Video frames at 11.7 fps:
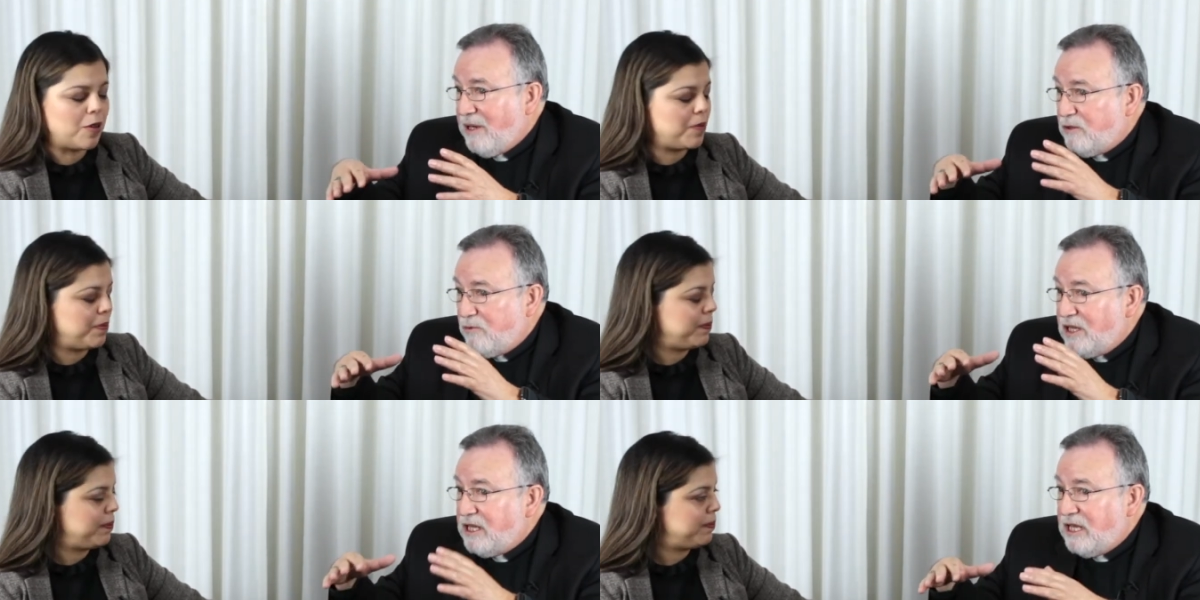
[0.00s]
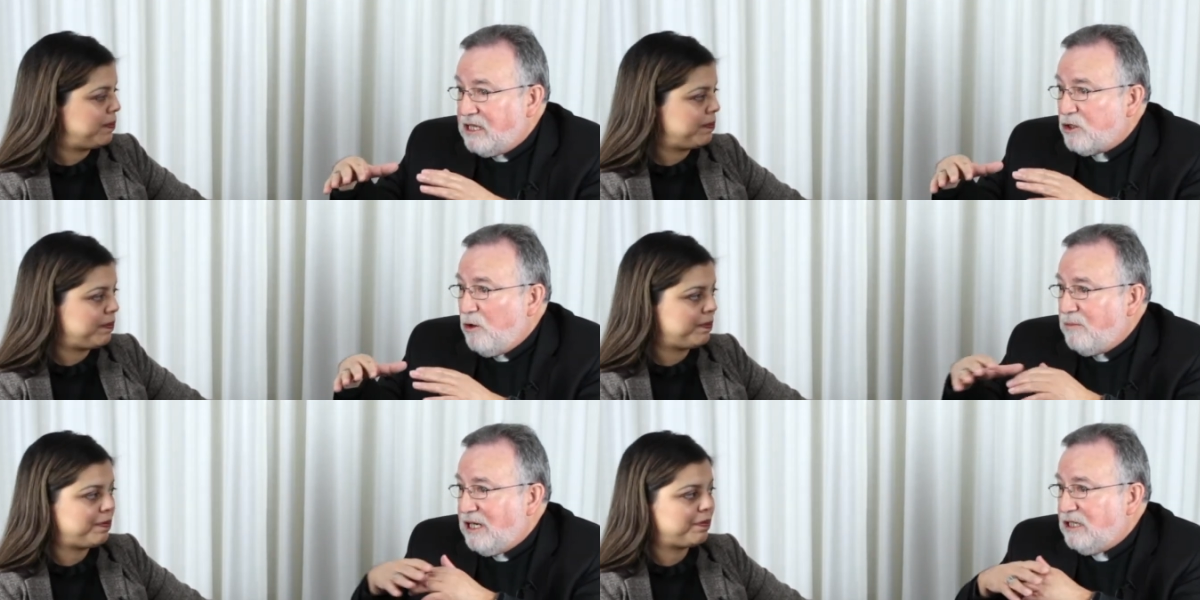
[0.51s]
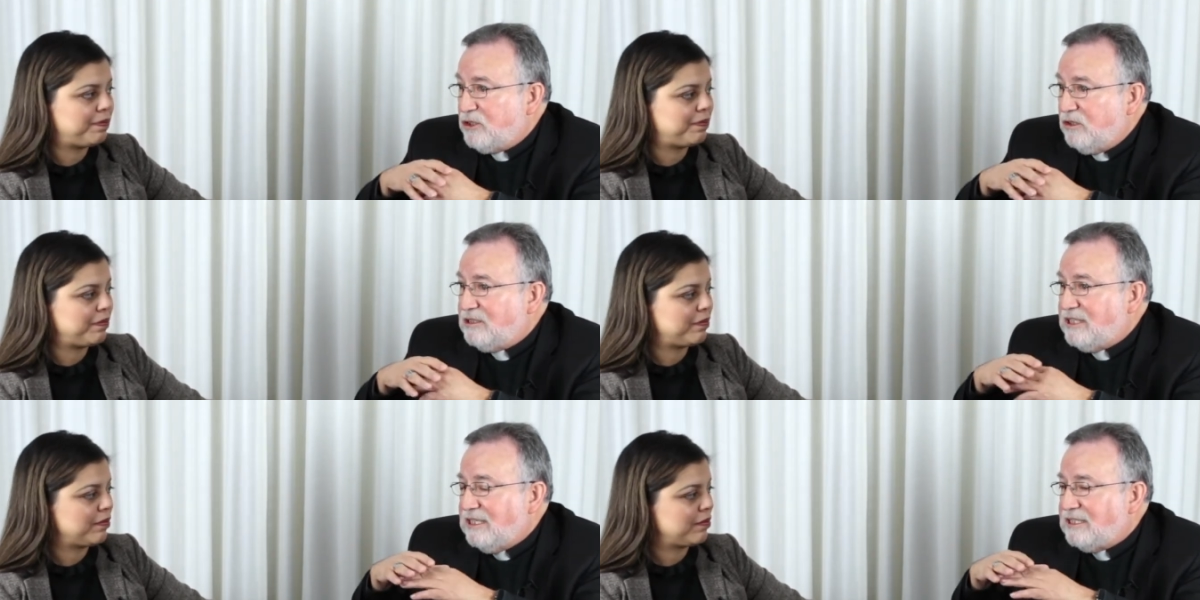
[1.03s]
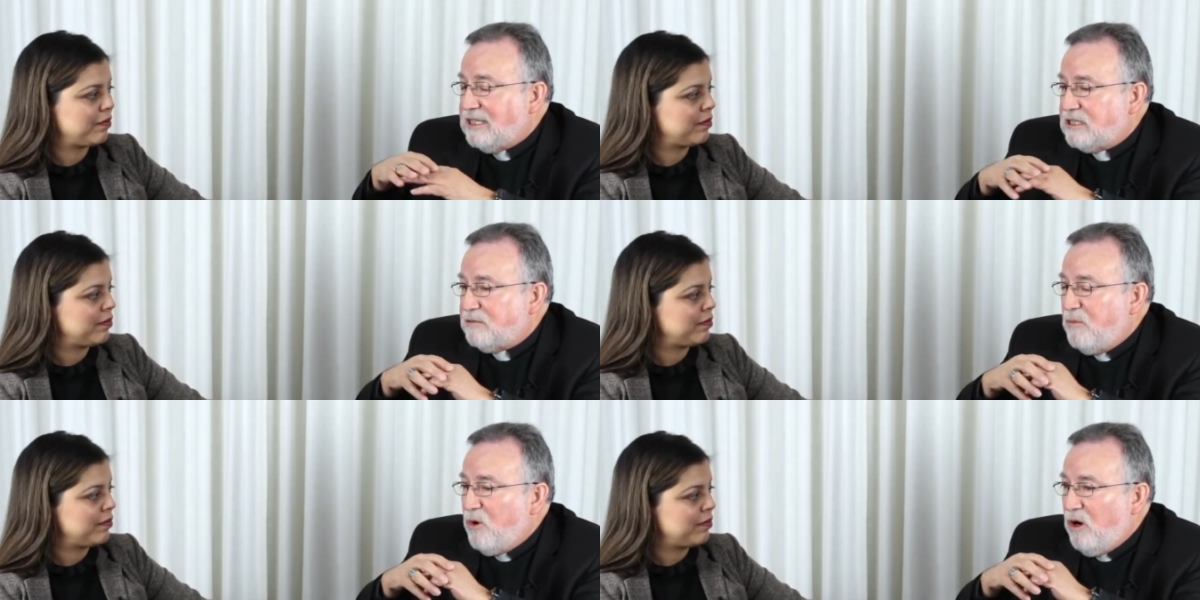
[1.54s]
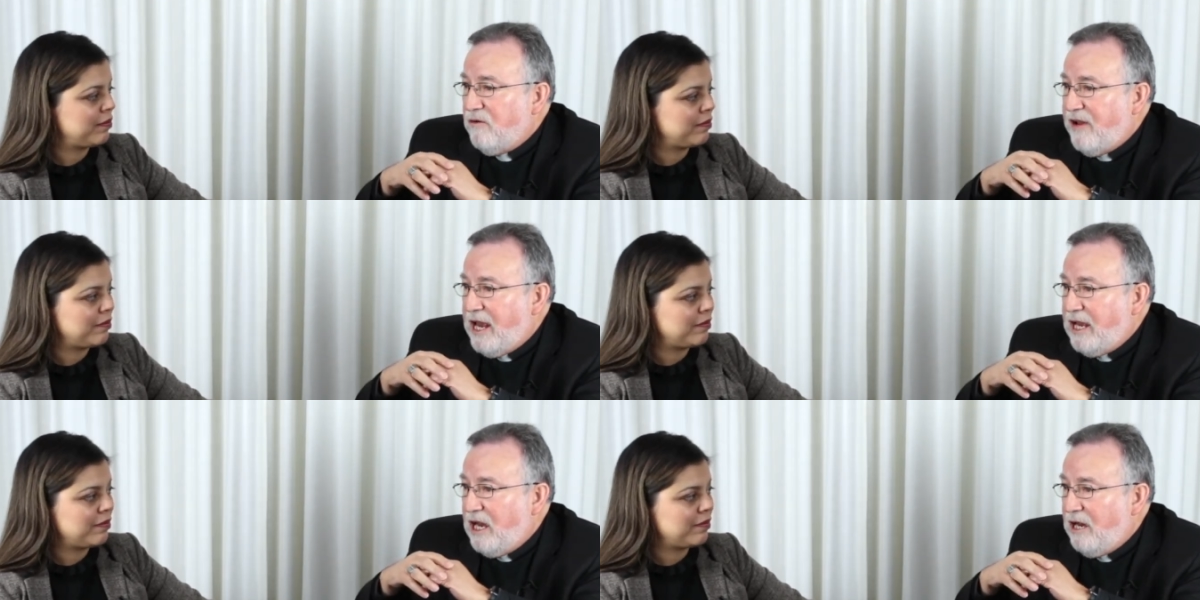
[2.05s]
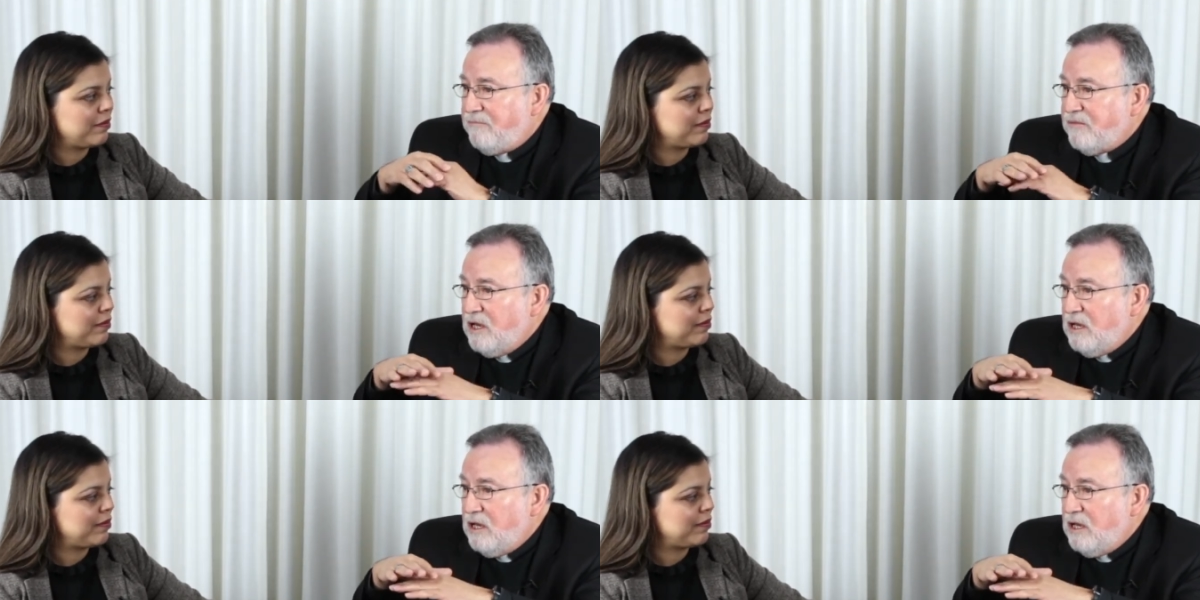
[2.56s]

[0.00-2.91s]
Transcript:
Speaker 1: Yeah. It really is, in a certain sense, it's more of a um,